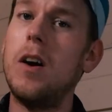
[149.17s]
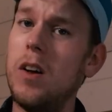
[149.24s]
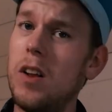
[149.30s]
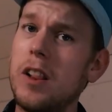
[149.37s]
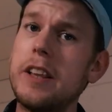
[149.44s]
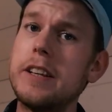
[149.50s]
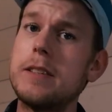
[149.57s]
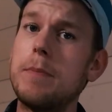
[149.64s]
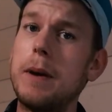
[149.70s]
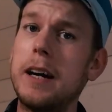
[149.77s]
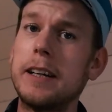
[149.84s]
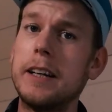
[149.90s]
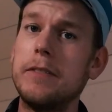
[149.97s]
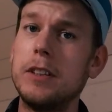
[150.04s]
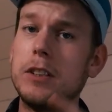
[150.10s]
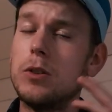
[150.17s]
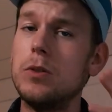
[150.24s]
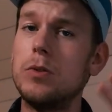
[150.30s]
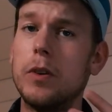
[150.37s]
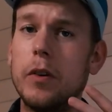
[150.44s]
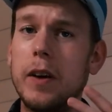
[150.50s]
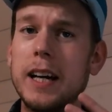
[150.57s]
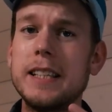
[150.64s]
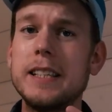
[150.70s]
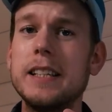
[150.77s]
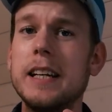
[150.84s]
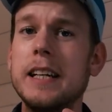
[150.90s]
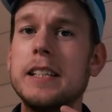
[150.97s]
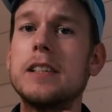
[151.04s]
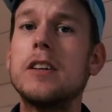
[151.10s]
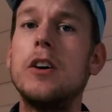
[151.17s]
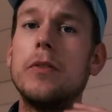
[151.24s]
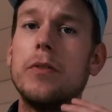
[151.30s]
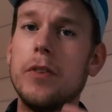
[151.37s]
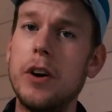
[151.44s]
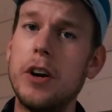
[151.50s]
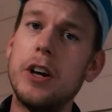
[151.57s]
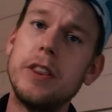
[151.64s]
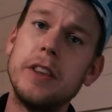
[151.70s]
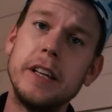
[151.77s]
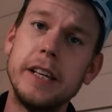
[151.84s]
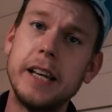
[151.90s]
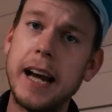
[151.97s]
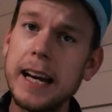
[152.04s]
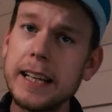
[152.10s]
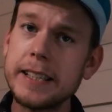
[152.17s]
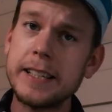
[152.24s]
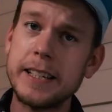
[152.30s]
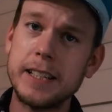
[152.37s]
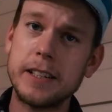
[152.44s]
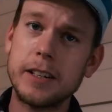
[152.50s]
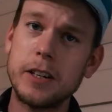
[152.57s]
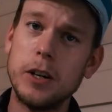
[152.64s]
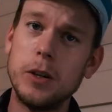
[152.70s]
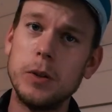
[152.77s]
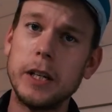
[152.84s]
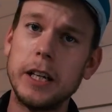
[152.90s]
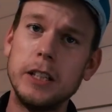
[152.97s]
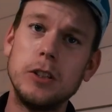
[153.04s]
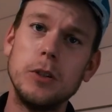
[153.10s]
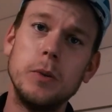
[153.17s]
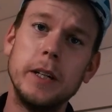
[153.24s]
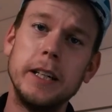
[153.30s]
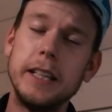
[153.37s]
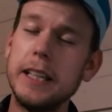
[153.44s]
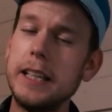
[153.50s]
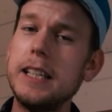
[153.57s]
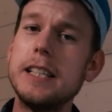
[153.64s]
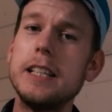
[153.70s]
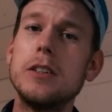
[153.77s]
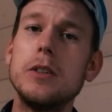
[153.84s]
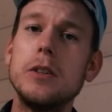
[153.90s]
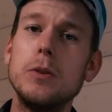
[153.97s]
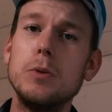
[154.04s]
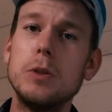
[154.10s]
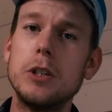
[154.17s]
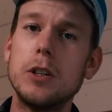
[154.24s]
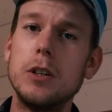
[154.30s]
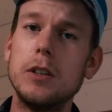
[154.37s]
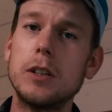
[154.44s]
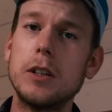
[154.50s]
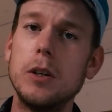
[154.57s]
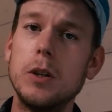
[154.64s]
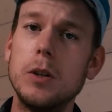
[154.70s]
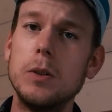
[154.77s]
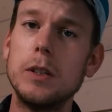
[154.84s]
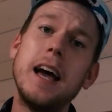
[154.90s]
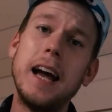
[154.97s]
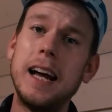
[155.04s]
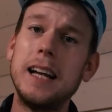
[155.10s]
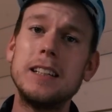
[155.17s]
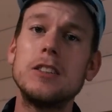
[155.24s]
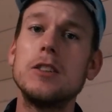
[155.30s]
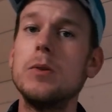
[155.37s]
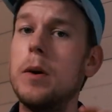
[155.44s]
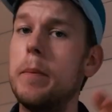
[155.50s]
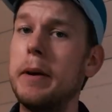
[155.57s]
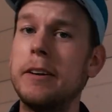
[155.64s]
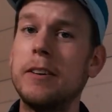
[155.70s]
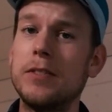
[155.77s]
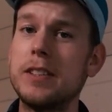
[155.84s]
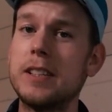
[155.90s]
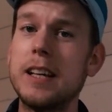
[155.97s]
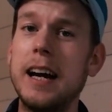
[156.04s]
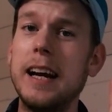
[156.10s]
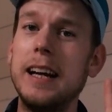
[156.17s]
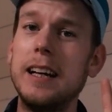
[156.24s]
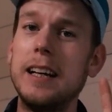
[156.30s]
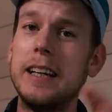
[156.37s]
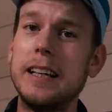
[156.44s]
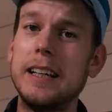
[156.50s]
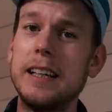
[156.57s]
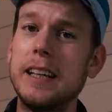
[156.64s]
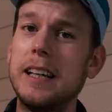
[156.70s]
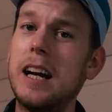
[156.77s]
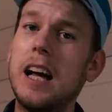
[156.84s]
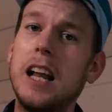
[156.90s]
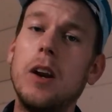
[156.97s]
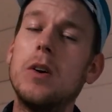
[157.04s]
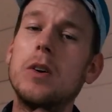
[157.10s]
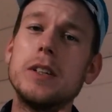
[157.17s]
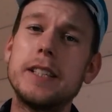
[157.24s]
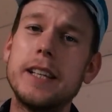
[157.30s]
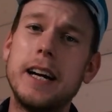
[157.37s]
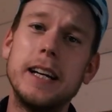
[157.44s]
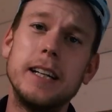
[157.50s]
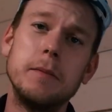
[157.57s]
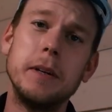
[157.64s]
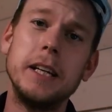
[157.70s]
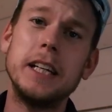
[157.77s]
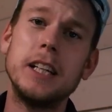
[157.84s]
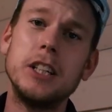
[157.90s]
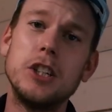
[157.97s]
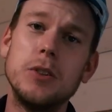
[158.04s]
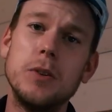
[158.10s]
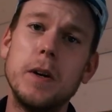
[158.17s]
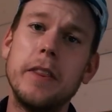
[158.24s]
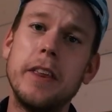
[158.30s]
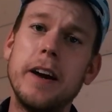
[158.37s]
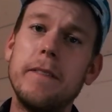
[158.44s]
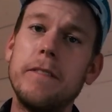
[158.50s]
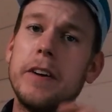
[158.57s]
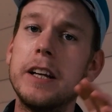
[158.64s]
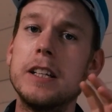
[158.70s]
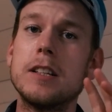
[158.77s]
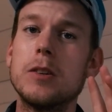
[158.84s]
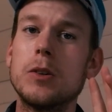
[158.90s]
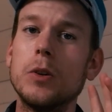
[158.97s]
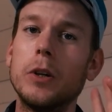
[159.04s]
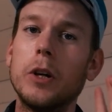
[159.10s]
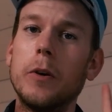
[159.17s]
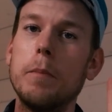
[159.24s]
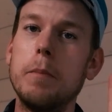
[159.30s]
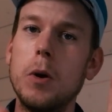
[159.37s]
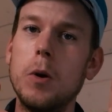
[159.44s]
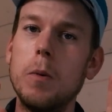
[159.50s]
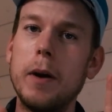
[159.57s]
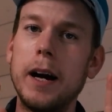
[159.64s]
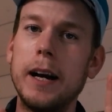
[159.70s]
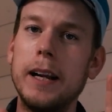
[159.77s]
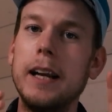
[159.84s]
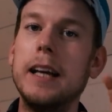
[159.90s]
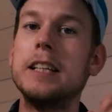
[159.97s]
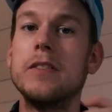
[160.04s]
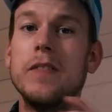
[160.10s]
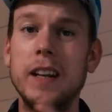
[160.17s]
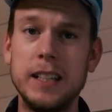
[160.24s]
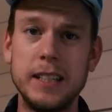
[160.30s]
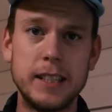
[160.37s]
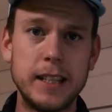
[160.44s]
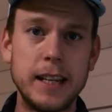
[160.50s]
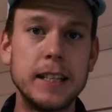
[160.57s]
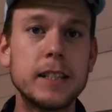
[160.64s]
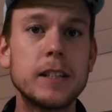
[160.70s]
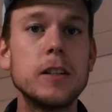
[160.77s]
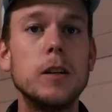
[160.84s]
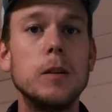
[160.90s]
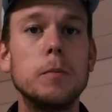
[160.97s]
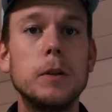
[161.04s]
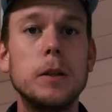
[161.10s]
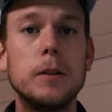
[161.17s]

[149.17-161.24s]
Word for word: All this plugin will do for us is convert the AdSense this code into an easy to use shortcode and do a bit of styling alongside making sure that things look good on mobile as well as desktop.